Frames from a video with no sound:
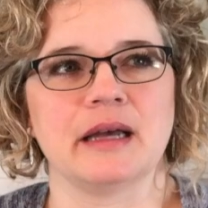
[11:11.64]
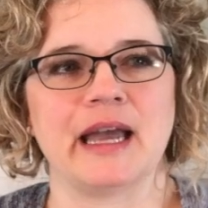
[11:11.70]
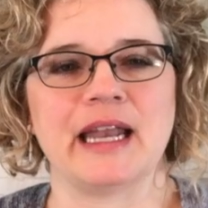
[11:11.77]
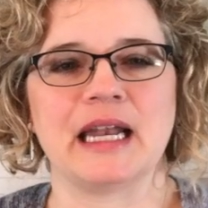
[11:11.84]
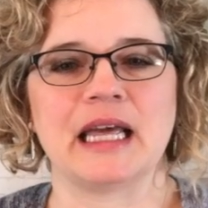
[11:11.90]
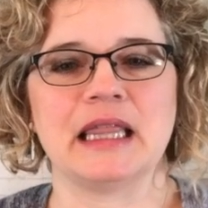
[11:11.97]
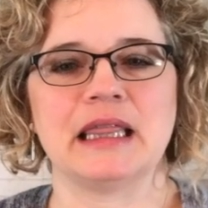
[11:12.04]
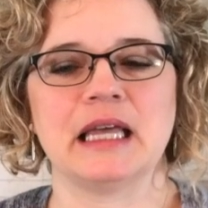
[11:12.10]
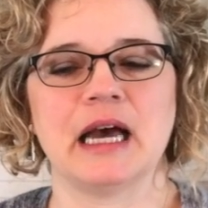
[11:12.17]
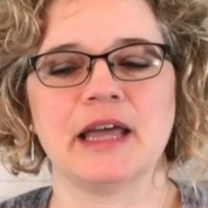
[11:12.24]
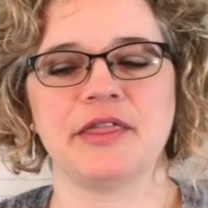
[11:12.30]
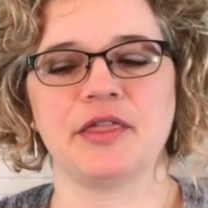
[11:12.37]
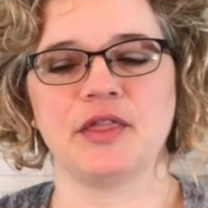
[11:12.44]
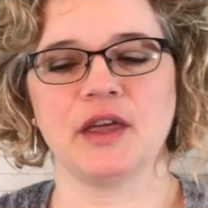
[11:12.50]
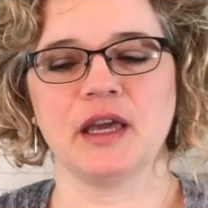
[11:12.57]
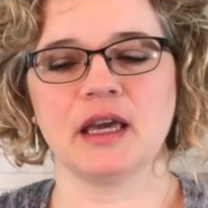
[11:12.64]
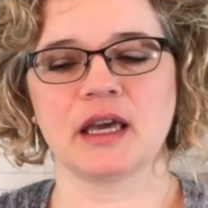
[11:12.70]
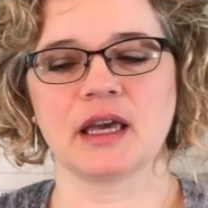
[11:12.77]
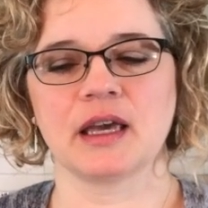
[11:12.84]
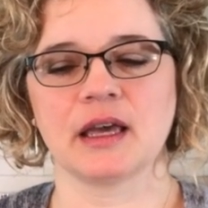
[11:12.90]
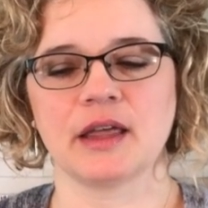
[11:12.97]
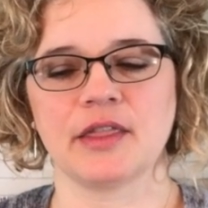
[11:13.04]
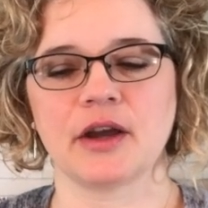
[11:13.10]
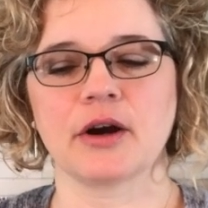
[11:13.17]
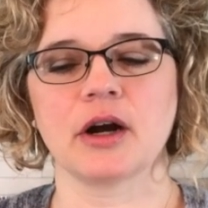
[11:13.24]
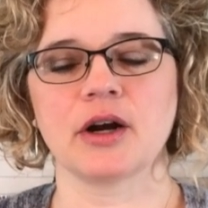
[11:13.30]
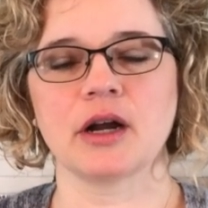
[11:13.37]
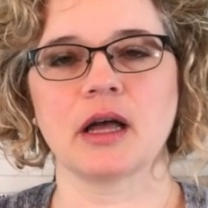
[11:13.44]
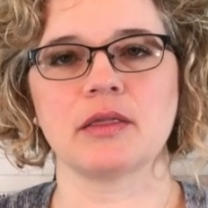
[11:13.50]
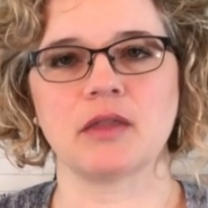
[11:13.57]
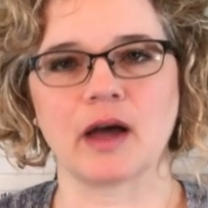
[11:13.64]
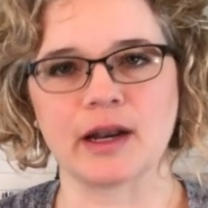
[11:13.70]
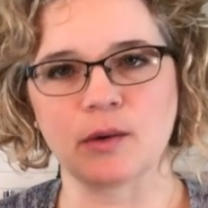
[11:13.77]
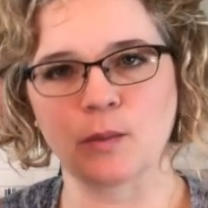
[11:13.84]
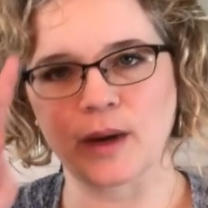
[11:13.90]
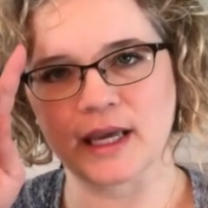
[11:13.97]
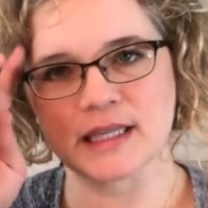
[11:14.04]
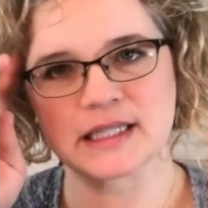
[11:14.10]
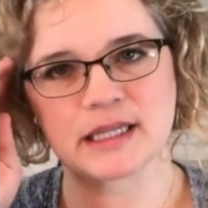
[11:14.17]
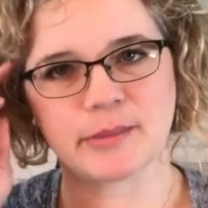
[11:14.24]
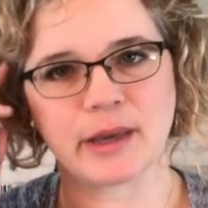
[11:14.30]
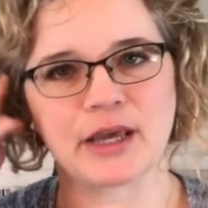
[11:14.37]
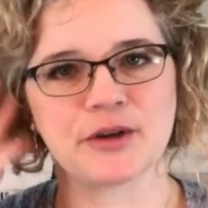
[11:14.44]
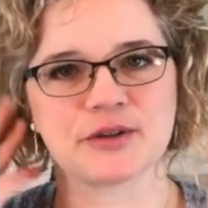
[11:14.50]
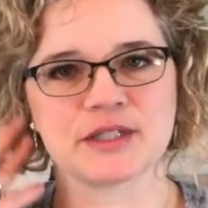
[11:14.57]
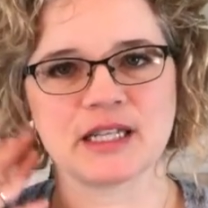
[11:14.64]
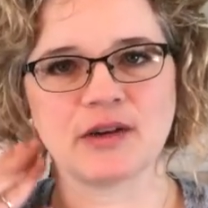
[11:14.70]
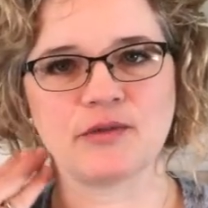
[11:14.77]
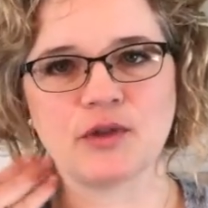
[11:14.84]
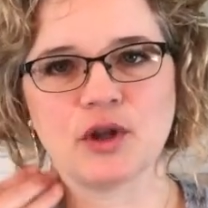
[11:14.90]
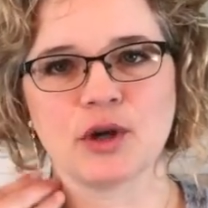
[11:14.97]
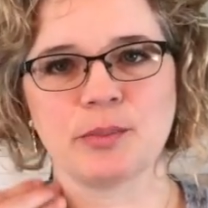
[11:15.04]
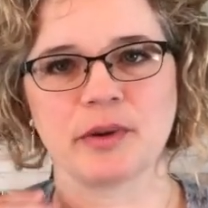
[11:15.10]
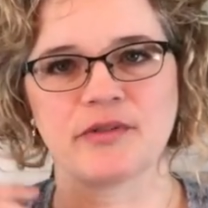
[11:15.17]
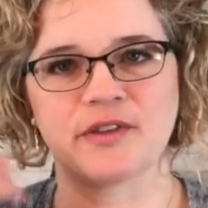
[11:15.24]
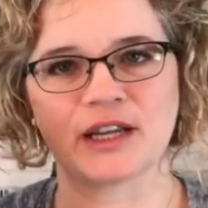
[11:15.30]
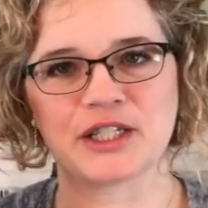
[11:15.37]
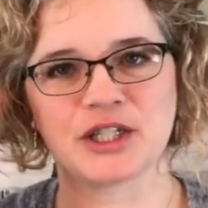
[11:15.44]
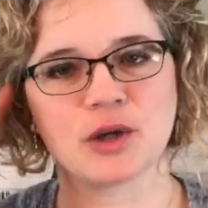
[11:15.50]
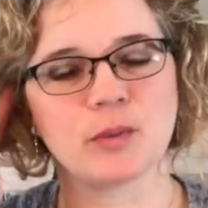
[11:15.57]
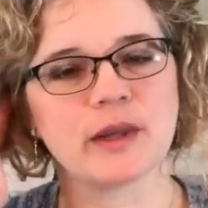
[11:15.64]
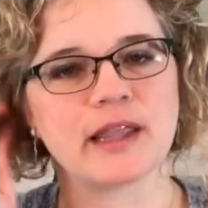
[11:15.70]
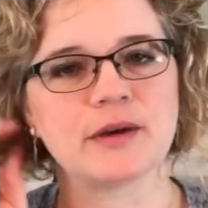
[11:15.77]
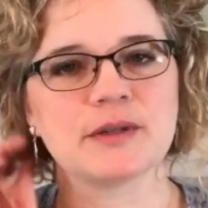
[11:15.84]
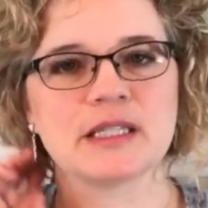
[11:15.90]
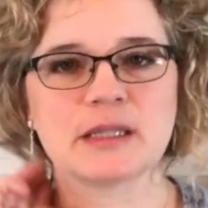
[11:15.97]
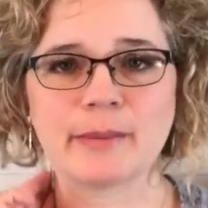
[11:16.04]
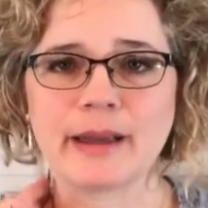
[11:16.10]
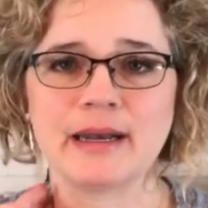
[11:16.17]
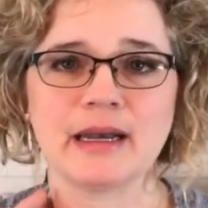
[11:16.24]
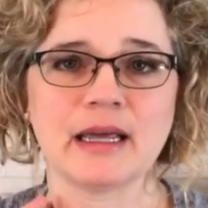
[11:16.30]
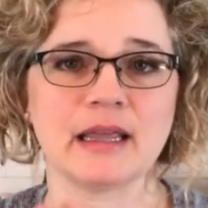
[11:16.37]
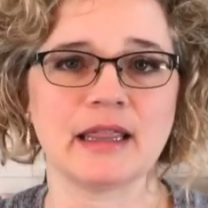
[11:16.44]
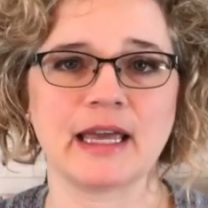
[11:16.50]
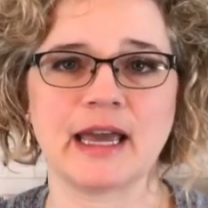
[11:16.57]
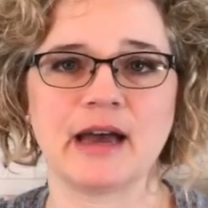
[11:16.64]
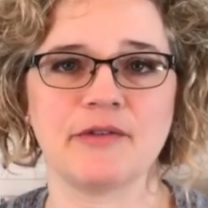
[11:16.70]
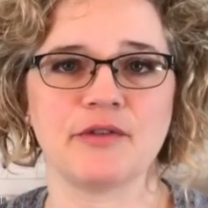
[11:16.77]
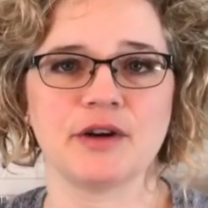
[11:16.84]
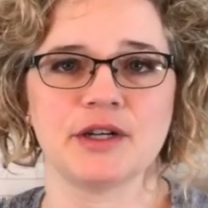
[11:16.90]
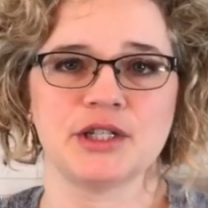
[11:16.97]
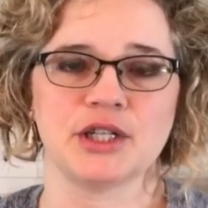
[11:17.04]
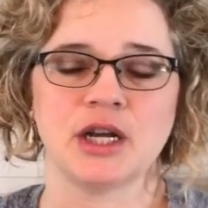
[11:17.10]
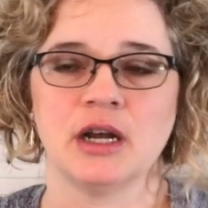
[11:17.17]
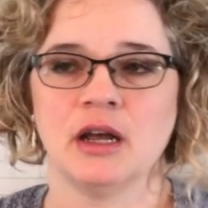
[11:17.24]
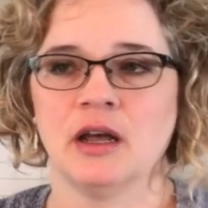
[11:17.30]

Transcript: And I think there are a lot of ways to make yourself look professional without spending the average